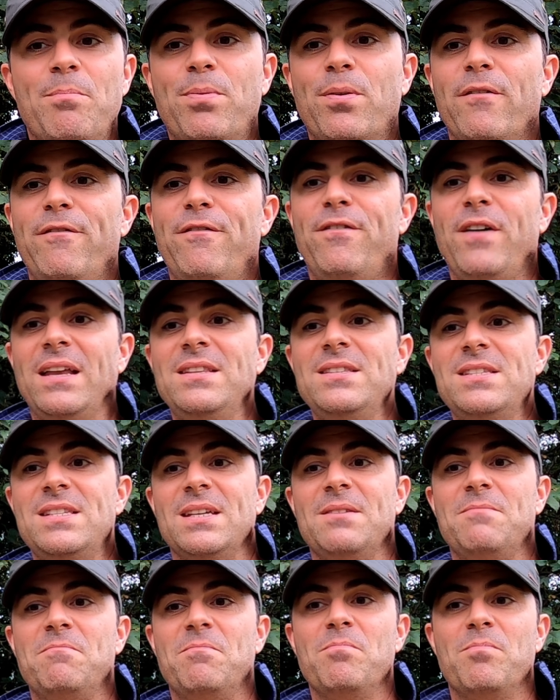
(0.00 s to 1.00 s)
and
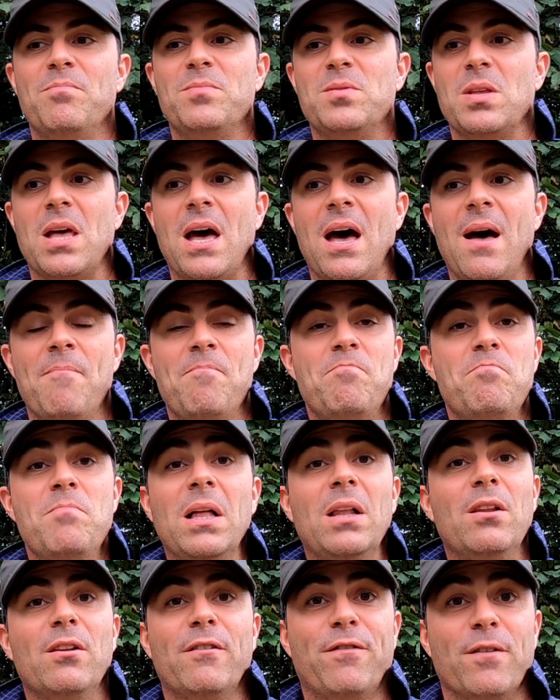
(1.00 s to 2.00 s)
prevented um,
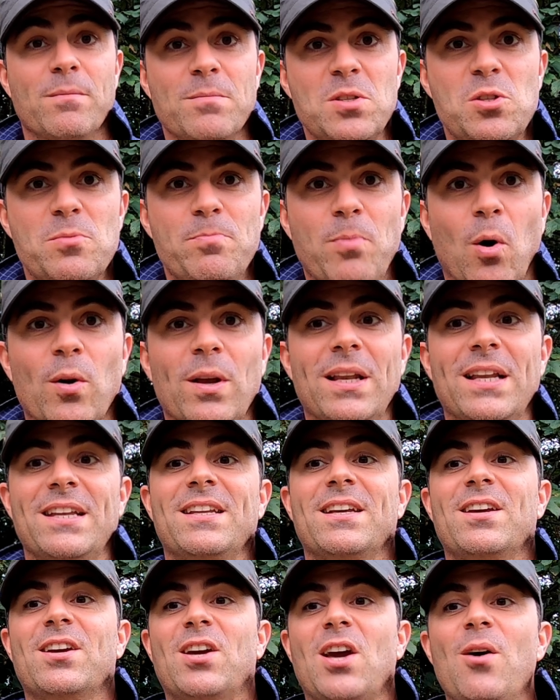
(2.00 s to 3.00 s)
milk from
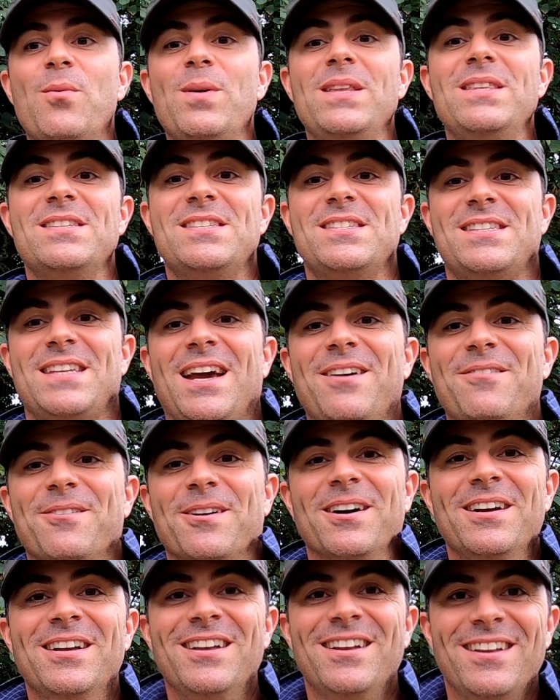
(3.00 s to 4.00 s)
spoiling and going
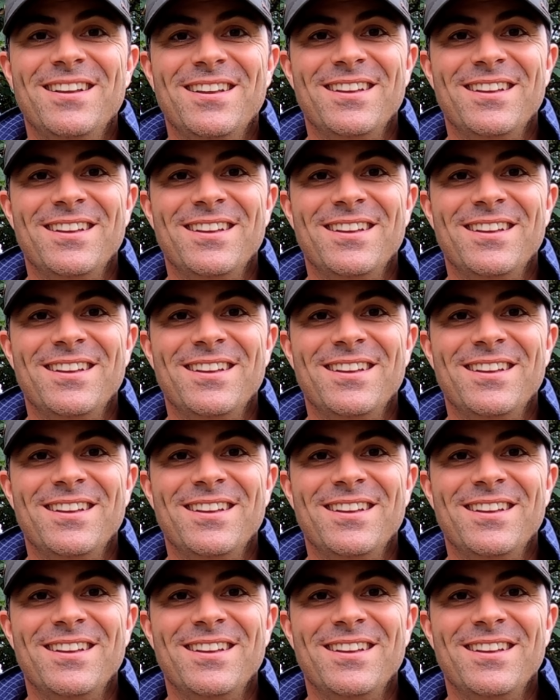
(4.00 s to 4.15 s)
sour.